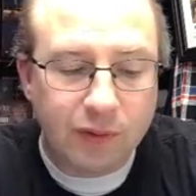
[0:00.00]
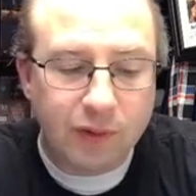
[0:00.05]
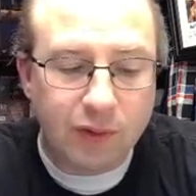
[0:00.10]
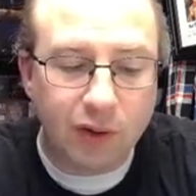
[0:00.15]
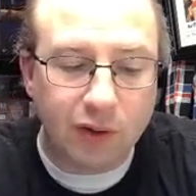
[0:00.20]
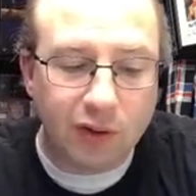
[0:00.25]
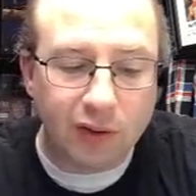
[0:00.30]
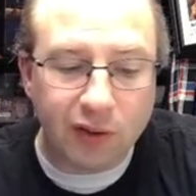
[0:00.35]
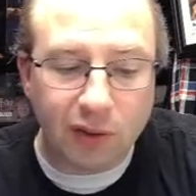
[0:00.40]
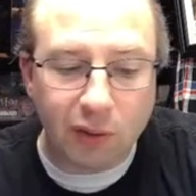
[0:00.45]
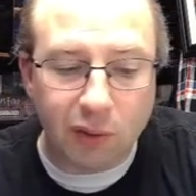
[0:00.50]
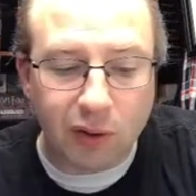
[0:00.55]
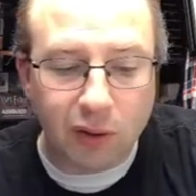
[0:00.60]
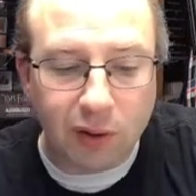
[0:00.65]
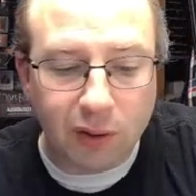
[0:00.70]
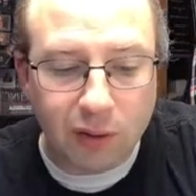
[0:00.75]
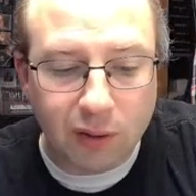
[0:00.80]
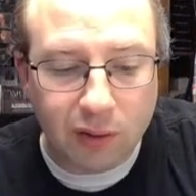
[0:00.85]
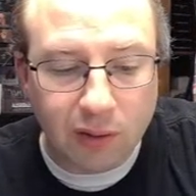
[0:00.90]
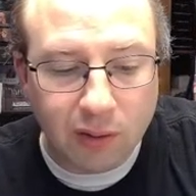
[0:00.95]
you're so
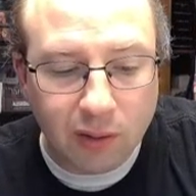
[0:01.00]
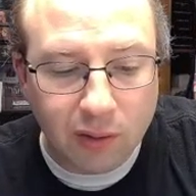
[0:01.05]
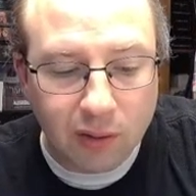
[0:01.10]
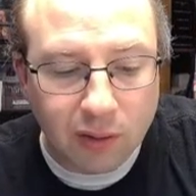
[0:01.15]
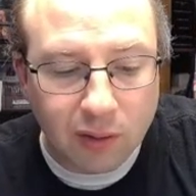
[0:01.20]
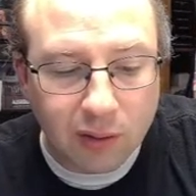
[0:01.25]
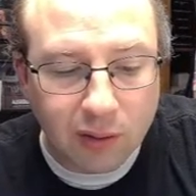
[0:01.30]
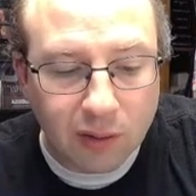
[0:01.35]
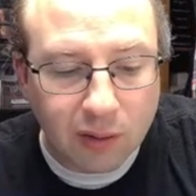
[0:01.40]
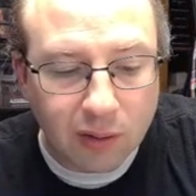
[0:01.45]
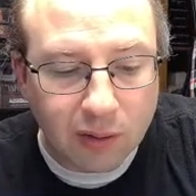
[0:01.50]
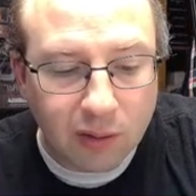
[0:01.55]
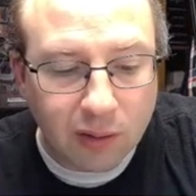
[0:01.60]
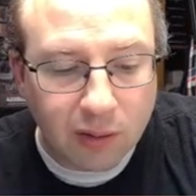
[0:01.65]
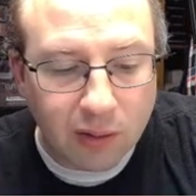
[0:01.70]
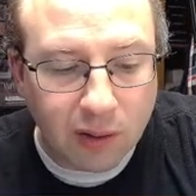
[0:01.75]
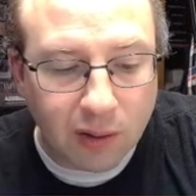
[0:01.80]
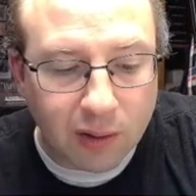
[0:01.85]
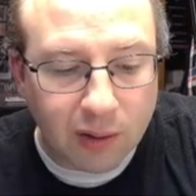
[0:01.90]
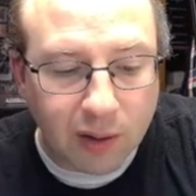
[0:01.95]
good
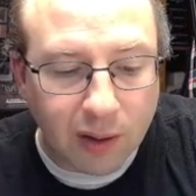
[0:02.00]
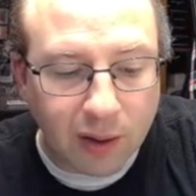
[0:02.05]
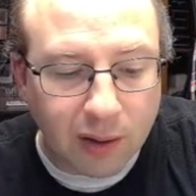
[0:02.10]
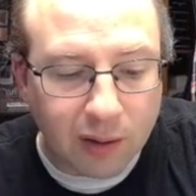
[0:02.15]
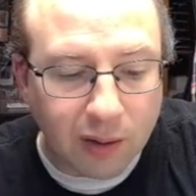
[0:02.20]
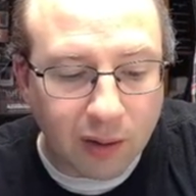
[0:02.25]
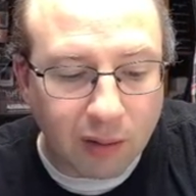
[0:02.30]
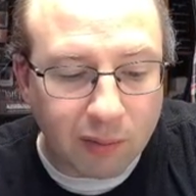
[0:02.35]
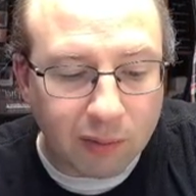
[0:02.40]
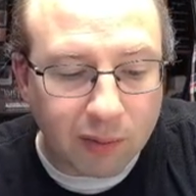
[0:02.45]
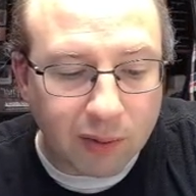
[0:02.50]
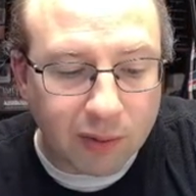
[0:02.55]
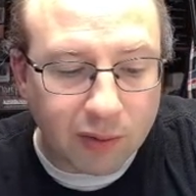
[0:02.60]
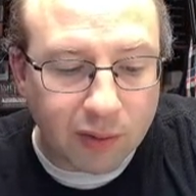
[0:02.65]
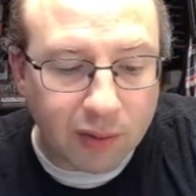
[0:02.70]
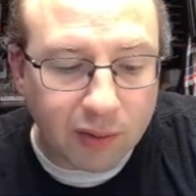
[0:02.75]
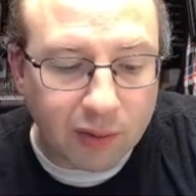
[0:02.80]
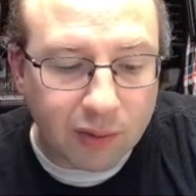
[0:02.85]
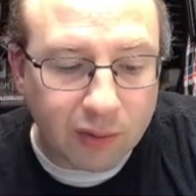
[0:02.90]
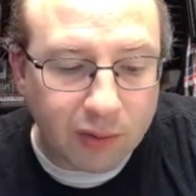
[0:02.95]
can't get enough of these
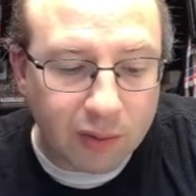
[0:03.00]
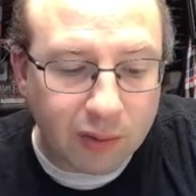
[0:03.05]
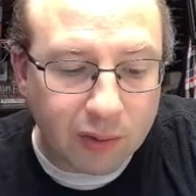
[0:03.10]
things